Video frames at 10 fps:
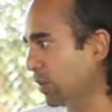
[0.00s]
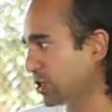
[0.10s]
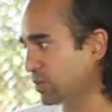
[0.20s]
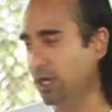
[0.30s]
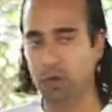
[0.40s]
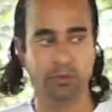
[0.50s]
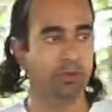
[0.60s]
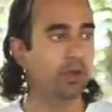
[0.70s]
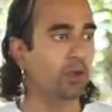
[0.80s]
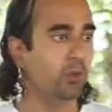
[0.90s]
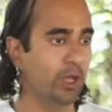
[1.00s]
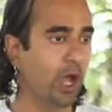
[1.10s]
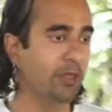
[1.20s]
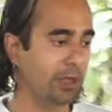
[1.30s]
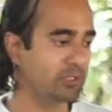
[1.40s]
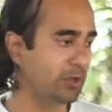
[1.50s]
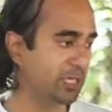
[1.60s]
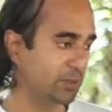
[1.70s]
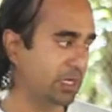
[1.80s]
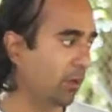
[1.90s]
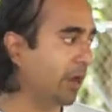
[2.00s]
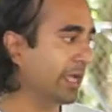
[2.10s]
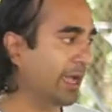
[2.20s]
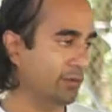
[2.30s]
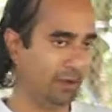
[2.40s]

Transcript: And once we heard they were doing this, we said, well, okay,